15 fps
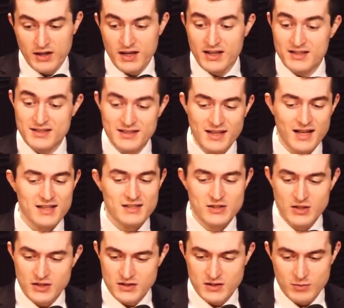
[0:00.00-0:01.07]
it's not
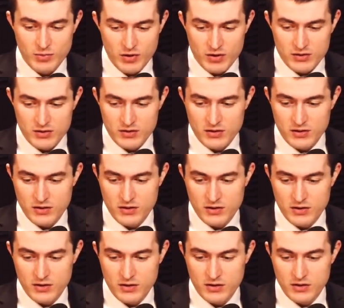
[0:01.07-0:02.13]
just about
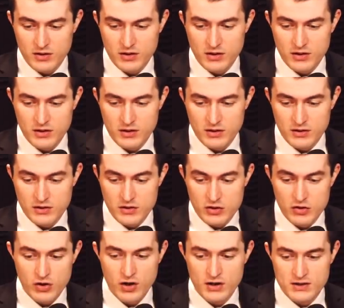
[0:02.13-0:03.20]
the
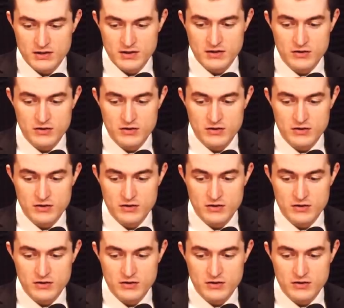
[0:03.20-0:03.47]
neurons.